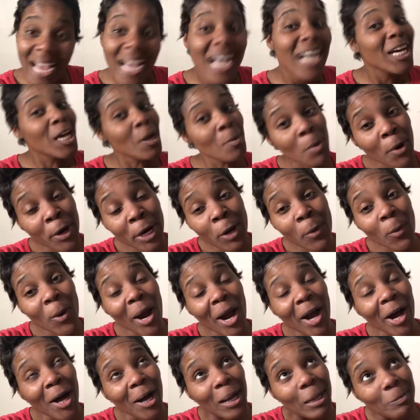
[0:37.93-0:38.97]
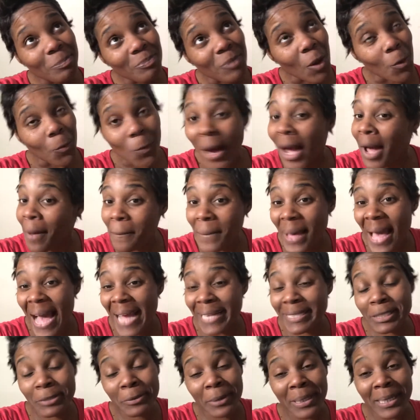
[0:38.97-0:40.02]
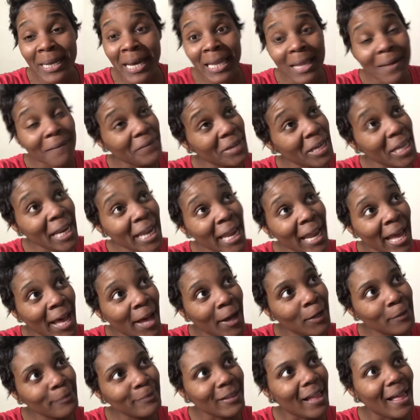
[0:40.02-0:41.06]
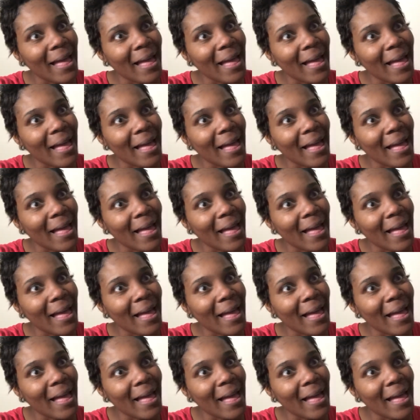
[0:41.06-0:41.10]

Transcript: Good morning, world! Welcome back to another video.